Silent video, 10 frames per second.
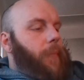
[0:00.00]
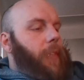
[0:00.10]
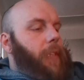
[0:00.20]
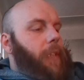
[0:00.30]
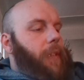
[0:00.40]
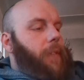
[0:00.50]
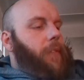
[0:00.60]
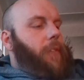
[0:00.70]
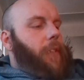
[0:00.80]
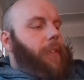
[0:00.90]
And
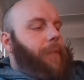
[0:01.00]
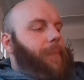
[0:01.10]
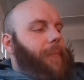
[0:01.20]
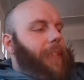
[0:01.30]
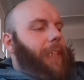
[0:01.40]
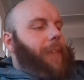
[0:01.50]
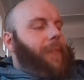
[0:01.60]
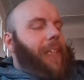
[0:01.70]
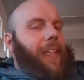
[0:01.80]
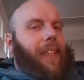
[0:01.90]
so, yeah,
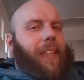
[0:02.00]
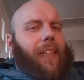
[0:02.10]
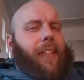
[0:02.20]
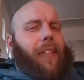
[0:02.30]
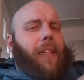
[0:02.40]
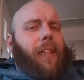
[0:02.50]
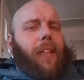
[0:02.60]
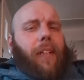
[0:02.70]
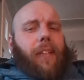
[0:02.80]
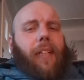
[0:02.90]
I think
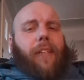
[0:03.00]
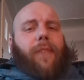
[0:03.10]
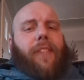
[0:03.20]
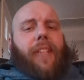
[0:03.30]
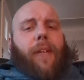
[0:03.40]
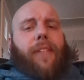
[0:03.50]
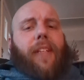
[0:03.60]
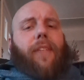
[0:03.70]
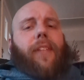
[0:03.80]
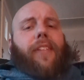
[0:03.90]
that was the
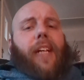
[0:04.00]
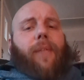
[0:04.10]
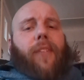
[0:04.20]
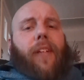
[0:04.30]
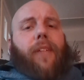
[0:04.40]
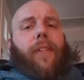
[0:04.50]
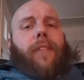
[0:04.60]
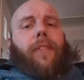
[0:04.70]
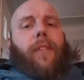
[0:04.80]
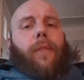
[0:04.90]
end of the chapter anyway.
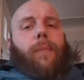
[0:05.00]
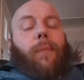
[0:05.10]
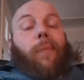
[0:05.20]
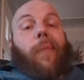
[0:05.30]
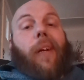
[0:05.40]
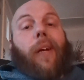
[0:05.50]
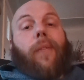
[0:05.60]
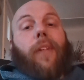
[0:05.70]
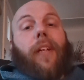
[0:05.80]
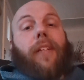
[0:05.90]
So I'm
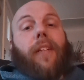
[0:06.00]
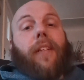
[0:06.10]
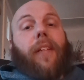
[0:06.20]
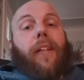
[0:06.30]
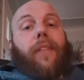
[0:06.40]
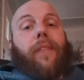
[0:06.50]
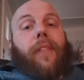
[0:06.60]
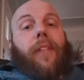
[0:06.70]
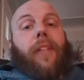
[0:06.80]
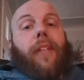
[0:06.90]
gonna end it on there.
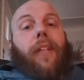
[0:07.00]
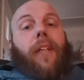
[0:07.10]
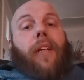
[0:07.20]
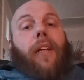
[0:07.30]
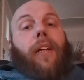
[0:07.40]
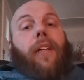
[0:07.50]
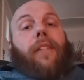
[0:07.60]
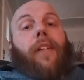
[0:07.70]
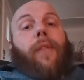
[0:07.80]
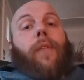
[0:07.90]

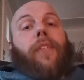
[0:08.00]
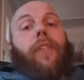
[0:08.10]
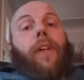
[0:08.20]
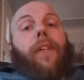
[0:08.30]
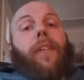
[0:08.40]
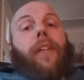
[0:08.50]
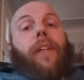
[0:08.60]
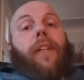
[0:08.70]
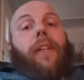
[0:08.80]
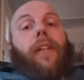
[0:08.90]
Tell me what you all
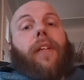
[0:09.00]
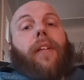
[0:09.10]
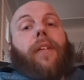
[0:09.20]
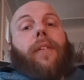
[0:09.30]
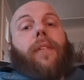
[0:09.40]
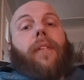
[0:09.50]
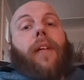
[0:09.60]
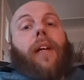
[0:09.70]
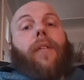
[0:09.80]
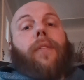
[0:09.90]
think, and
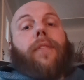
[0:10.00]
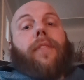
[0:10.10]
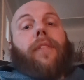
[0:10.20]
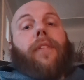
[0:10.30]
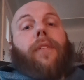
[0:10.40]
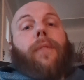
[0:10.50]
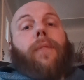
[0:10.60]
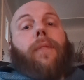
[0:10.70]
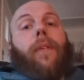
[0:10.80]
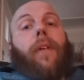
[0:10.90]
I will see
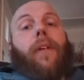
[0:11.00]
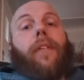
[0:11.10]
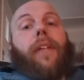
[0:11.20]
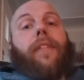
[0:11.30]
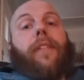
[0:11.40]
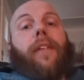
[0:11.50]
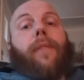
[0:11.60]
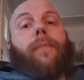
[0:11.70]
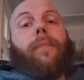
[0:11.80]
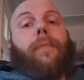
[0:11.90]
you all next
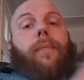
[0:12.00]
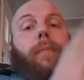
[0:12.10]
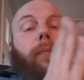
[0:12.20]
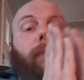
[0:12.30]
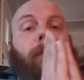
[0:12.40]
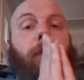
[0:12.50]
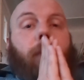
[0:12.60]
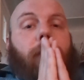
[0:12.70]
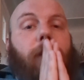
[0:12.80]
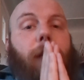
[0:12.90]
time.
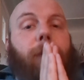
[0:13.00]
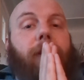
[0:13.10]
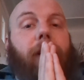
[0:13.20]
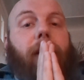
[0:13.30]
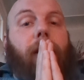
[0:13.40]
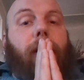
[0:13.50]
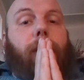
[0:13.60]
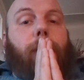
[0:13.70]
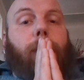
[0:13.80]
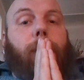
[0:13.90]
Namaste,
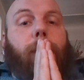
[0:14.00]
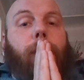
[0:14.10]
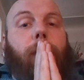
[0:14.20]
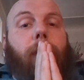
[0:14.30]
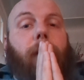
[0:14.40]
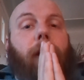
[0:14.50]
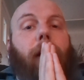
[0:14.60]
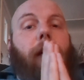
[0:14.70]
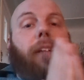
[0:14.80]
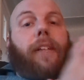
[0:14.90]
y'all.
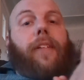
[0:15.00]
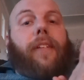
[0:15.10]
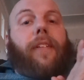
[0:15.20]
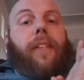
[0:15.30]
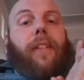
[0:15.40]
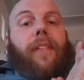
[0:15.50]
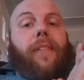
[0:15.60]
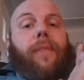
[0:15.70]
Hare Krishna.